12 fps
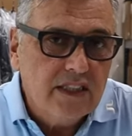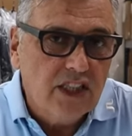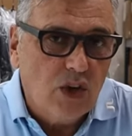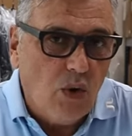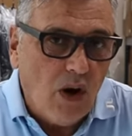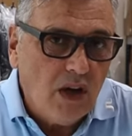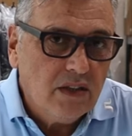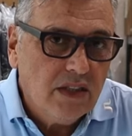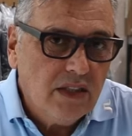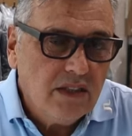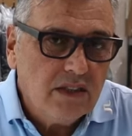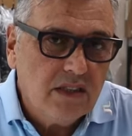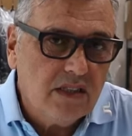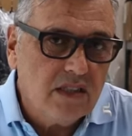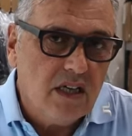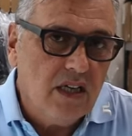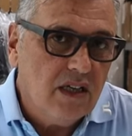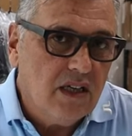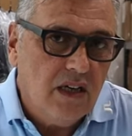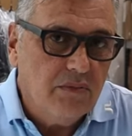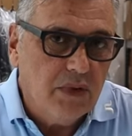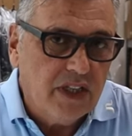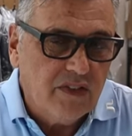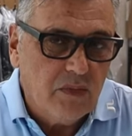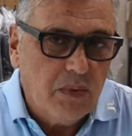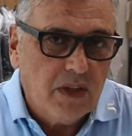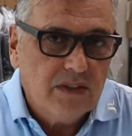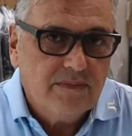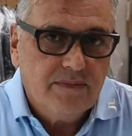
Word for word: the quality is unbelievable.